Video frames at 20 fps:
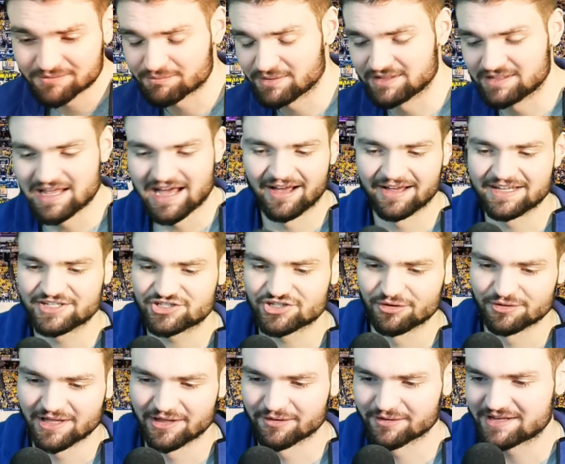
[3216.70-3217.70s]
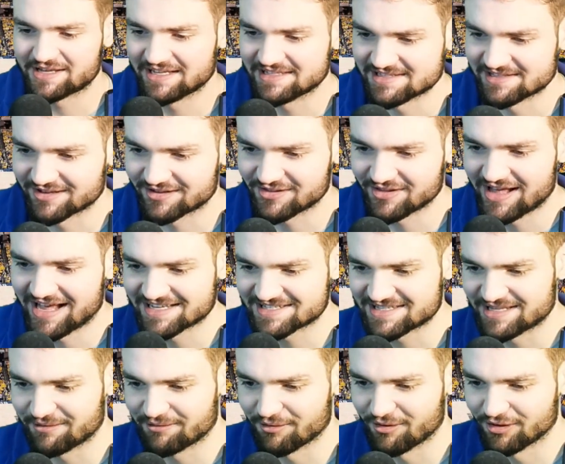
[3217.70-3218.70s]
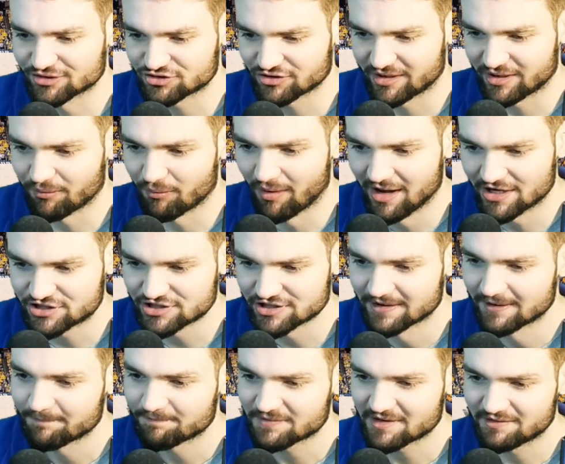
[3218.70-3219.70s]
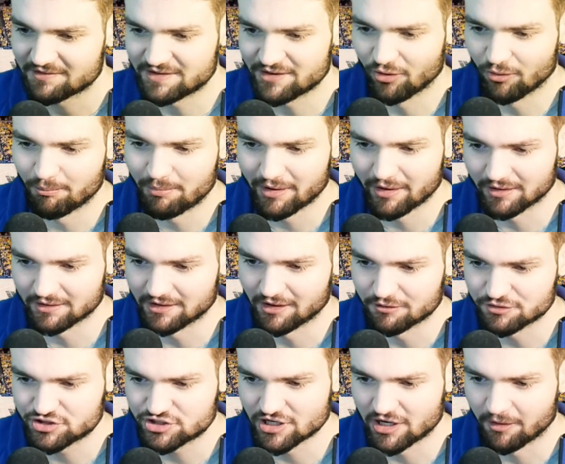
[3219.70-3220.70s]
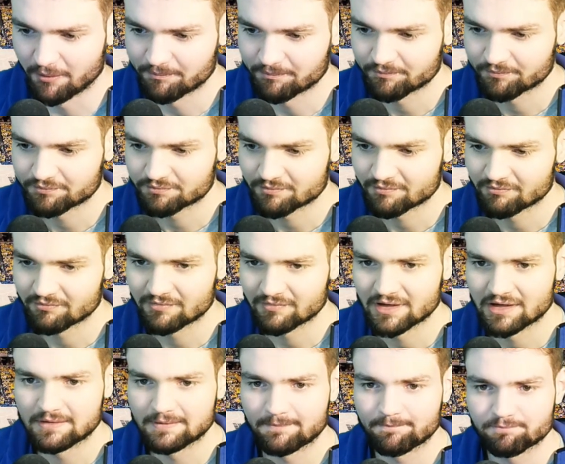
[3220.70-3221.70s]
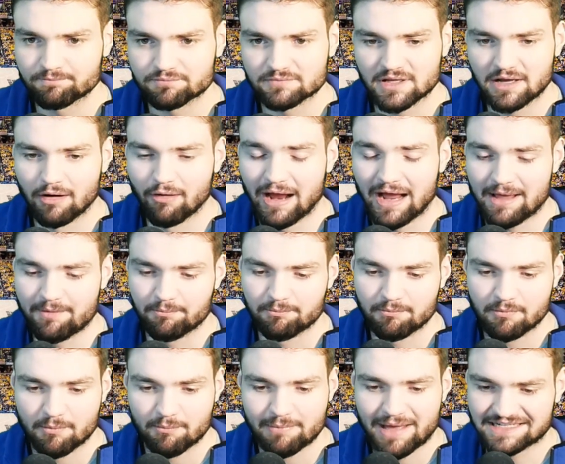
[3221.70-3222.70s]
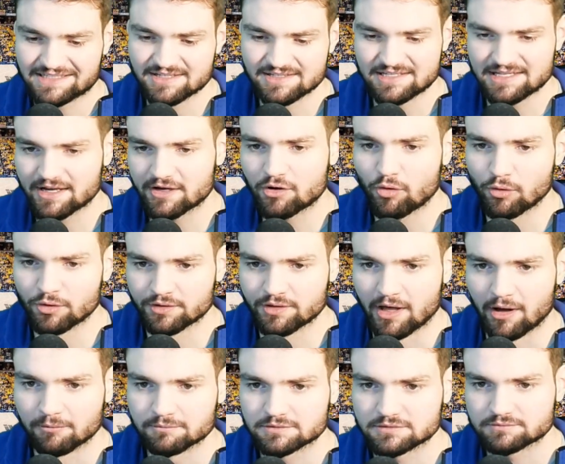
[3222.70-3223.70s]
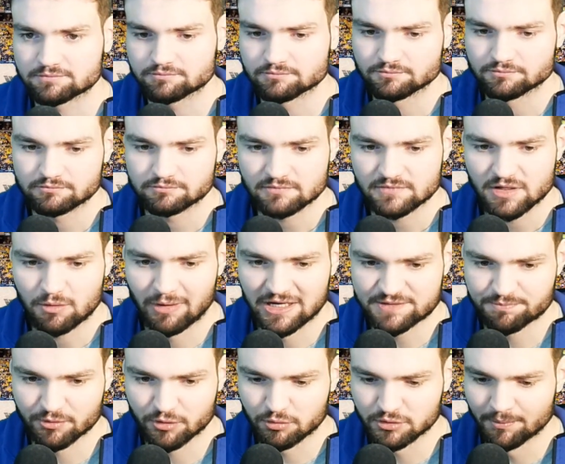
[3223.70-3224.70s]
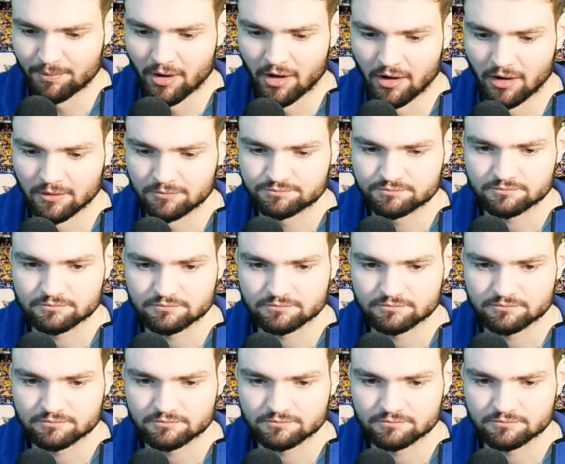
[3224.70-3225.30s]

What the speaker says: But no, he showed the other kids in the class, and they were all trying to watch the old Bear Low show. All right, back to the second quarter, though. Westbrook with the ball.